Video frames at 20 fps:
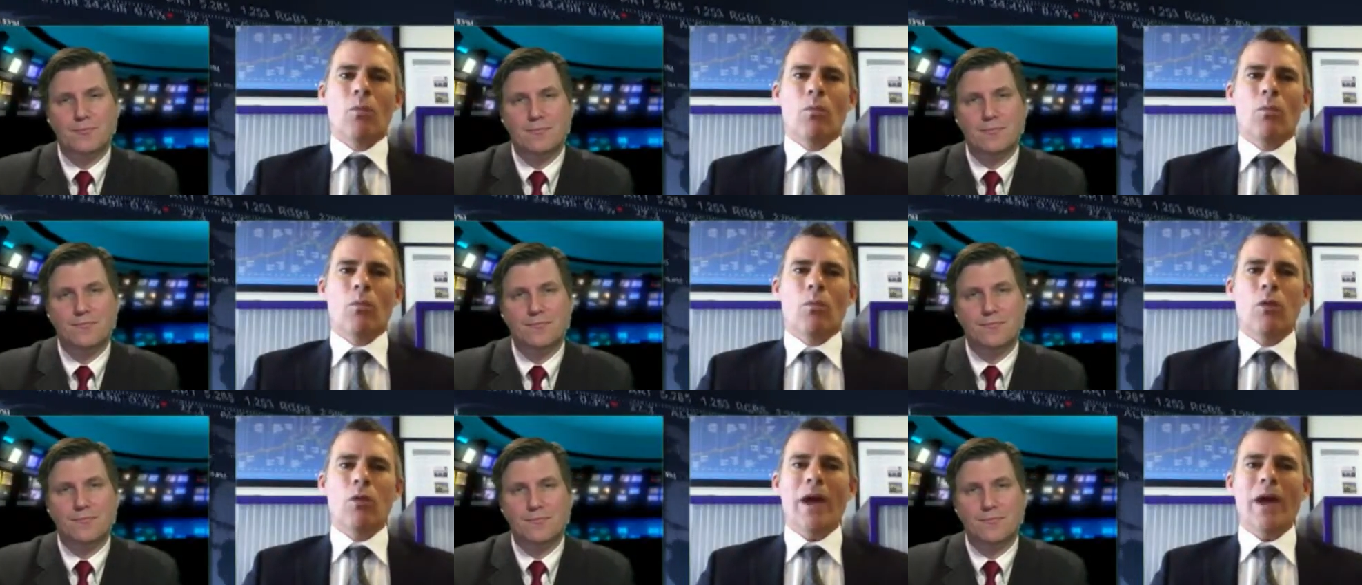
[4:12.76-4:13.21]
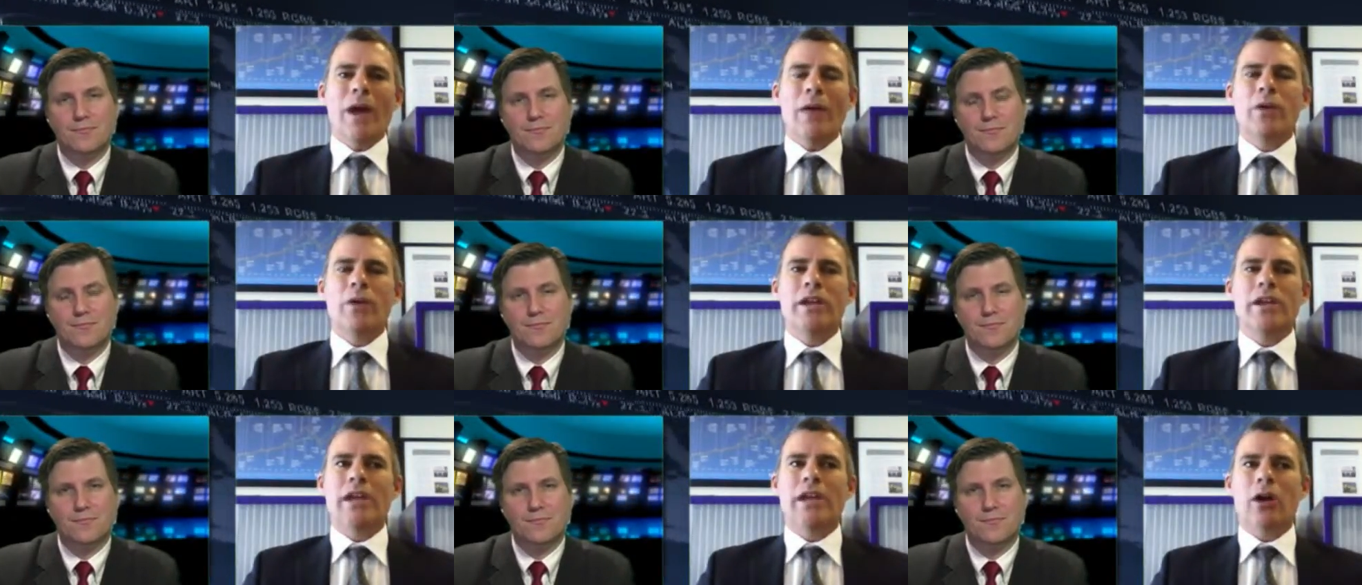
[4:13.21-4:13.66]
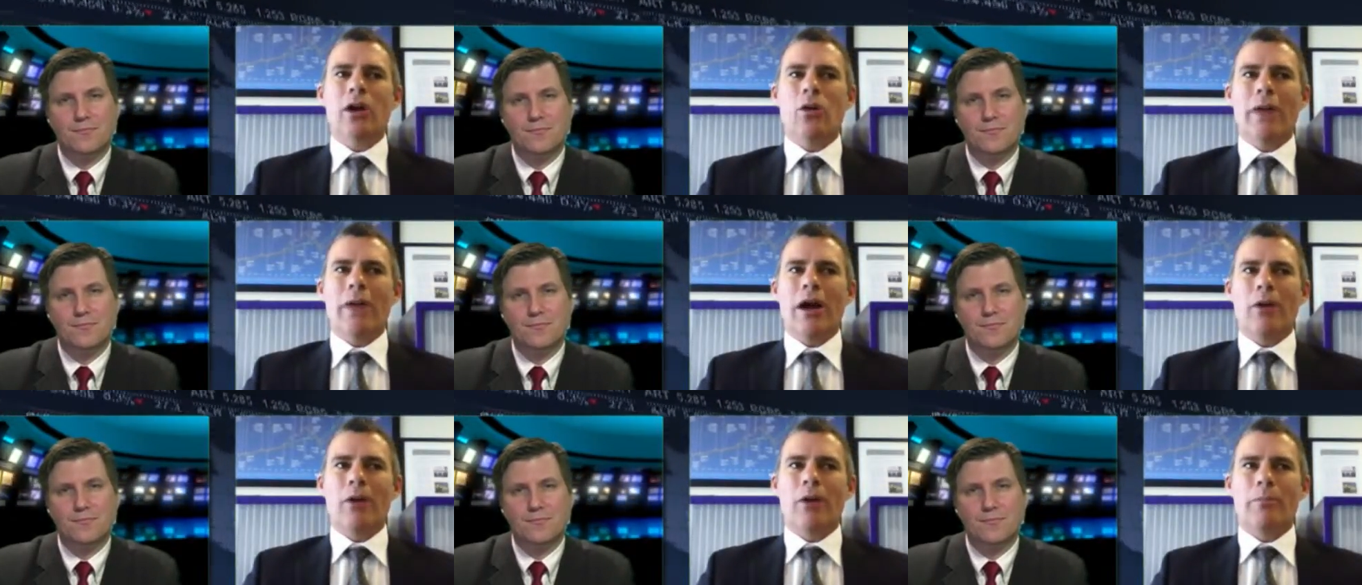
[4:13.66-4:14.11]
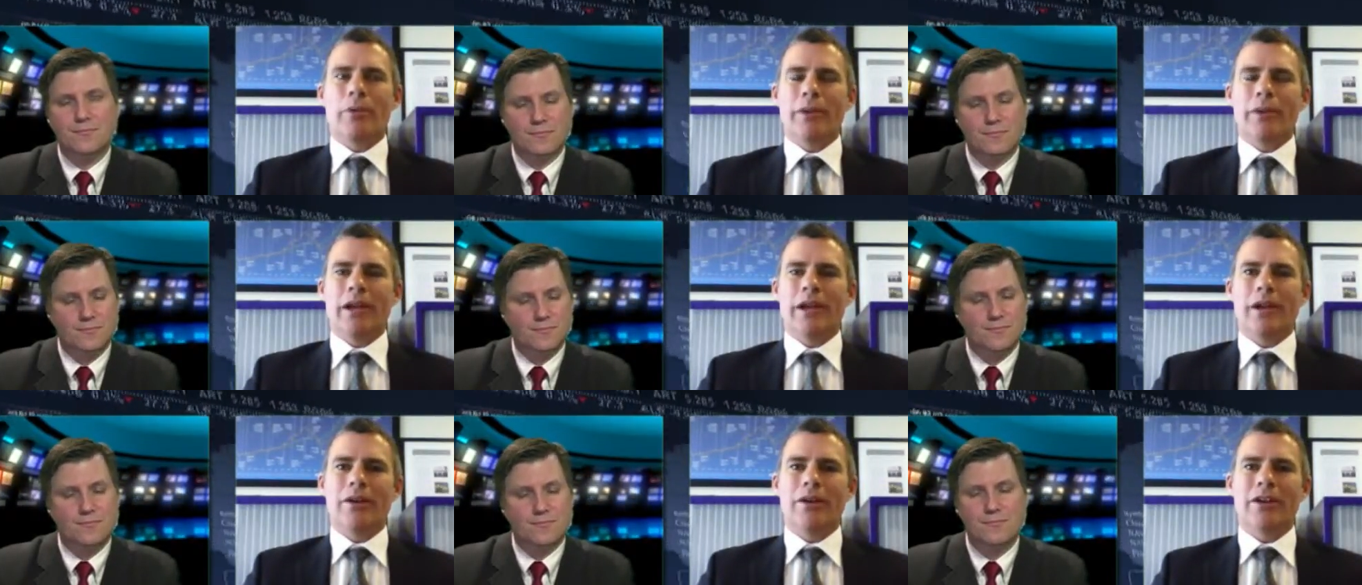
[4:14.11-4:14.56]
Speaker 1: Well, the way we go about
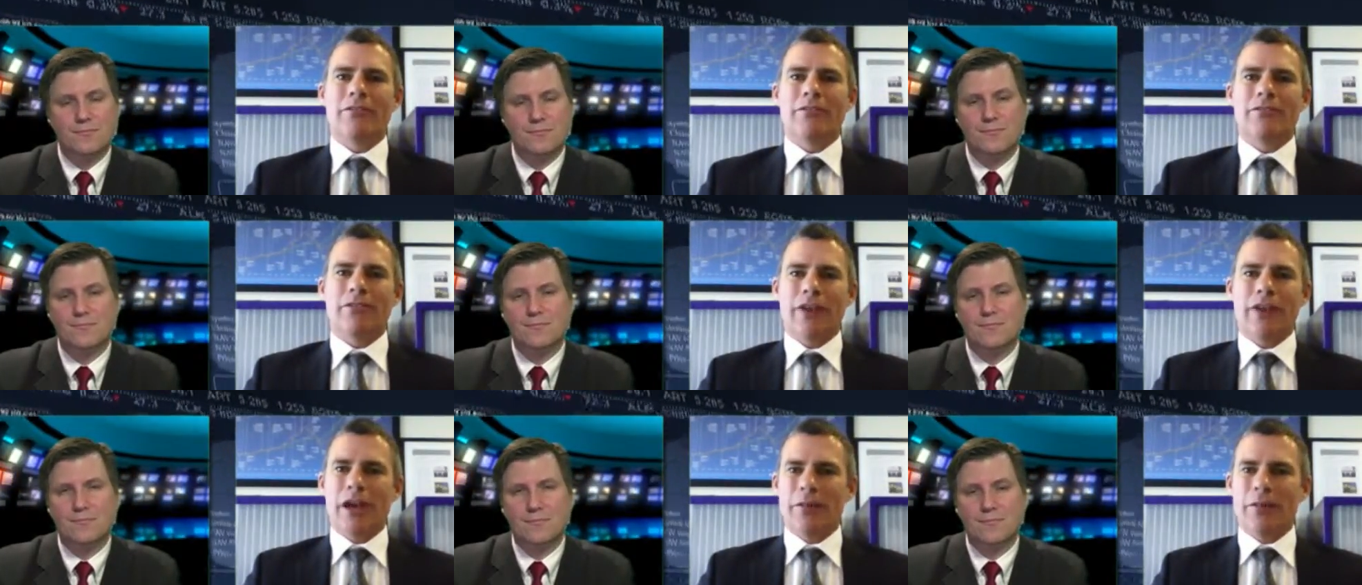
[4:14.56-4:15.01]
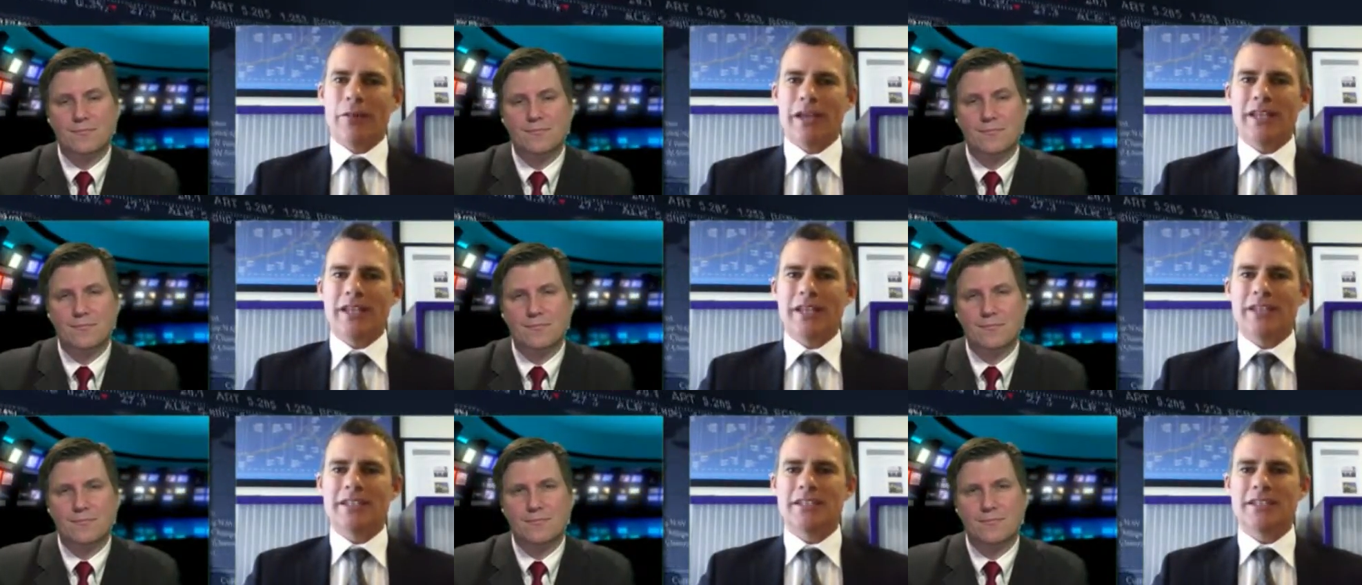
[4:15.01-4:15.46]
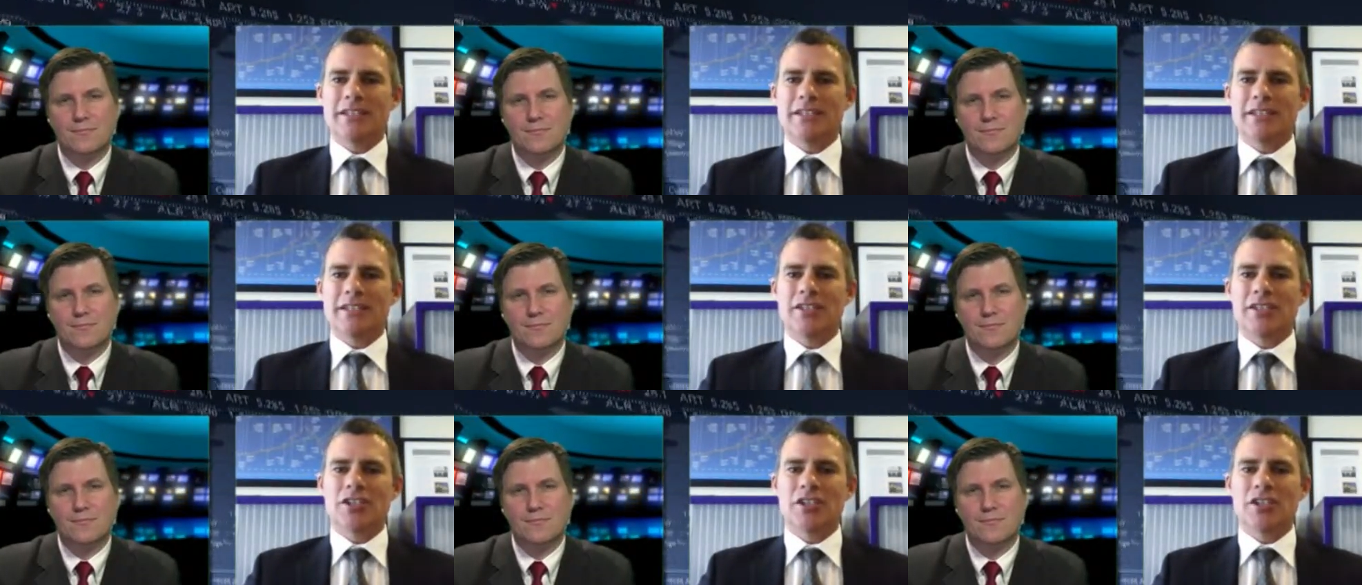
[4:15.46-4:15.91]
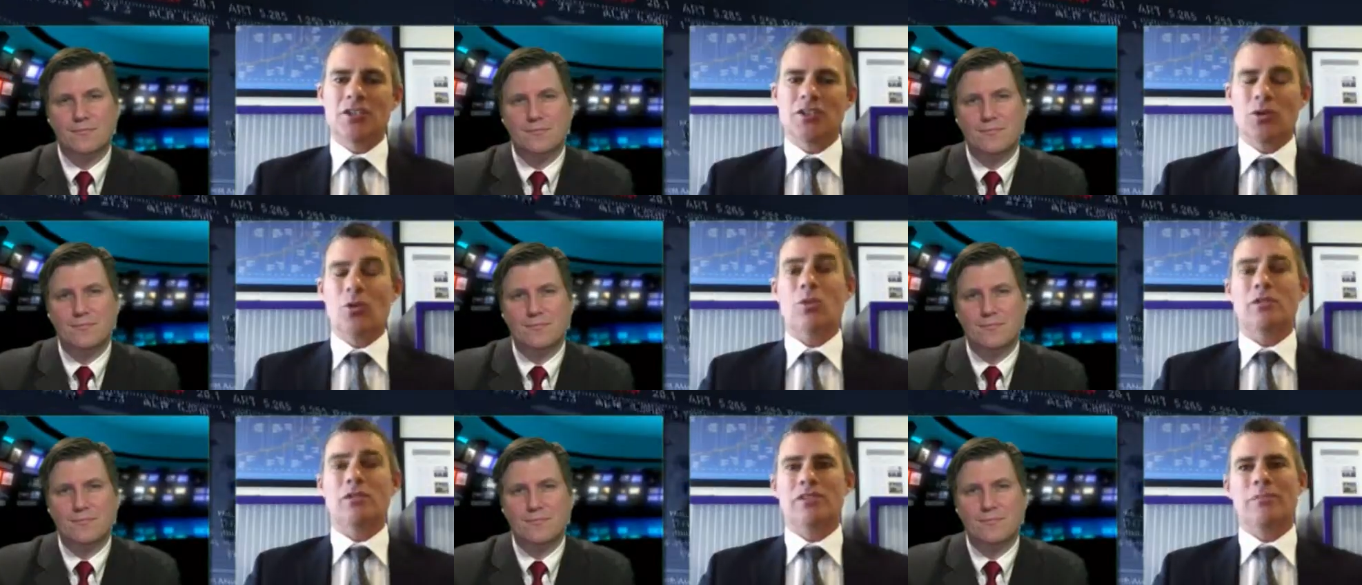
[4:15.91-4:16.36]
preparing for our meetings is, is to
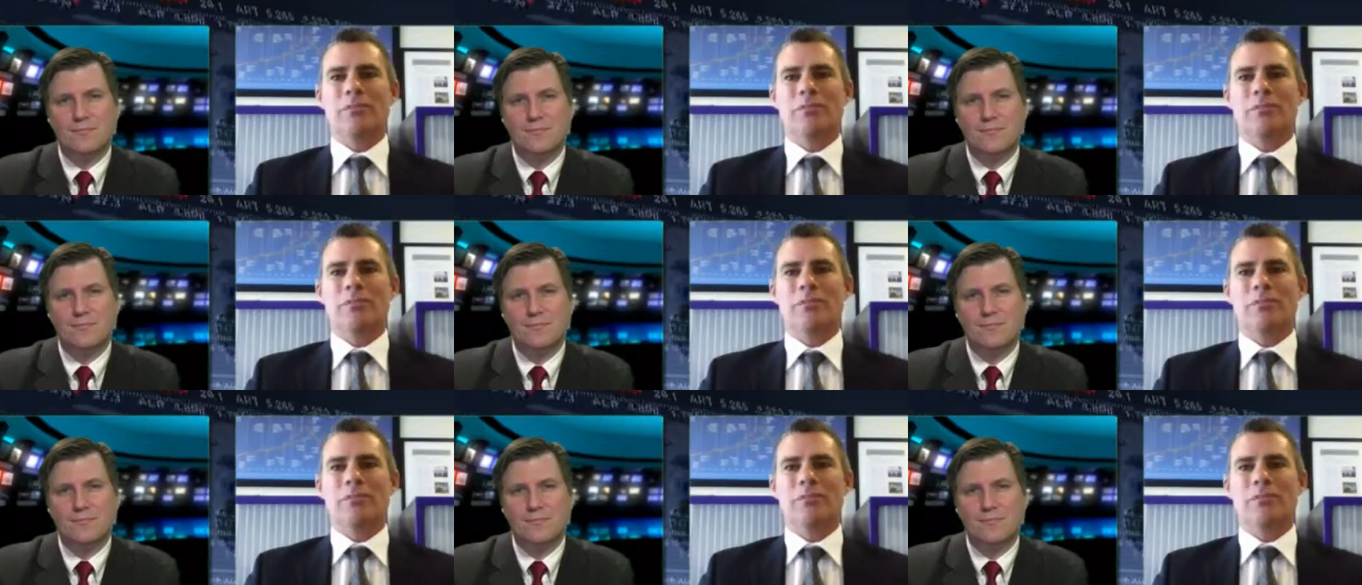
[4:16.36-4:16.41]
talk to